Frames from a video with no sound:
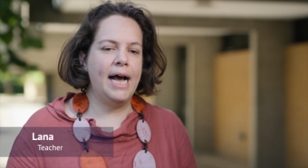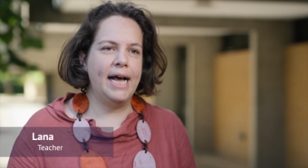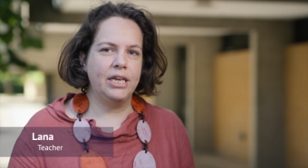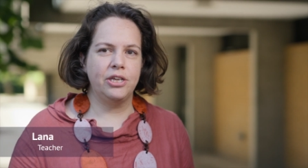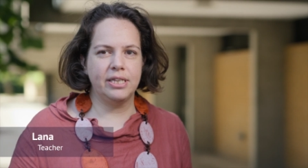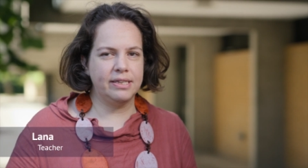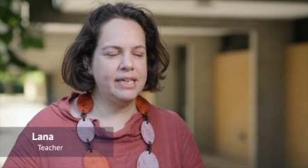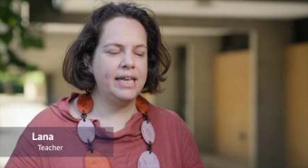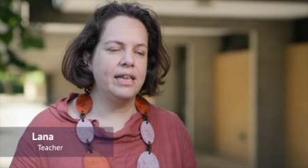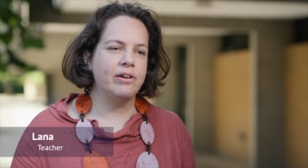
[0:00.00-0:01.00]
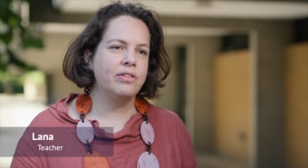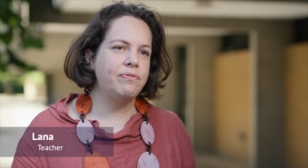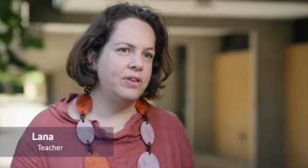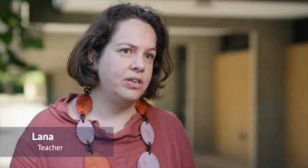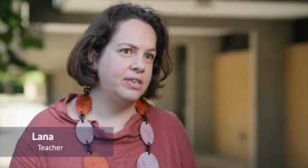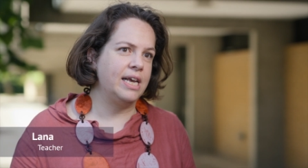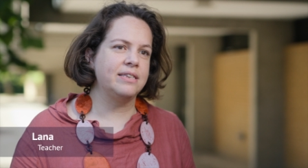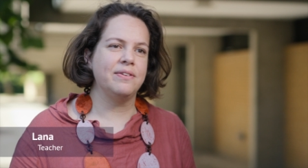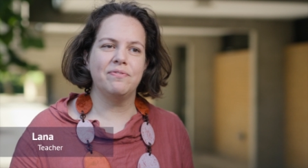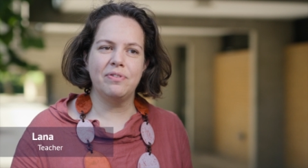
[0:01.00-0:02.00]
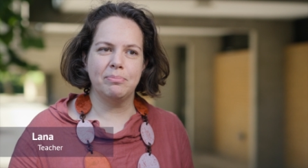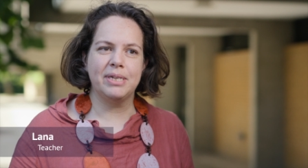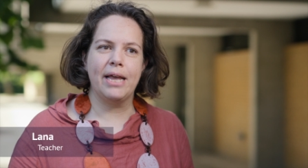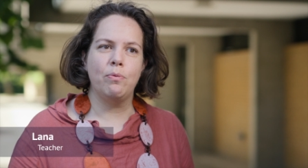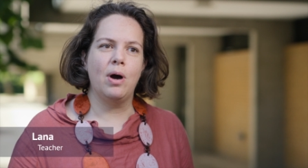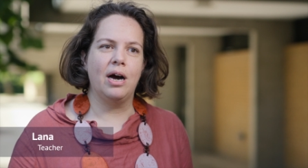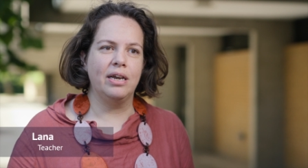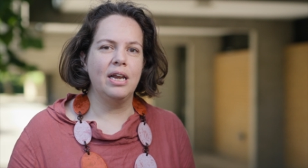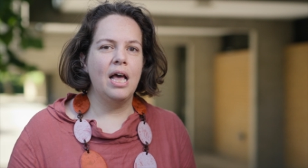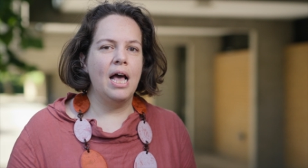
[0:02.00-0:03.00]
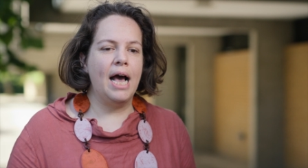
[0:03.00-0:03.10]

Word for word: And you can see their enthusiasm from day one.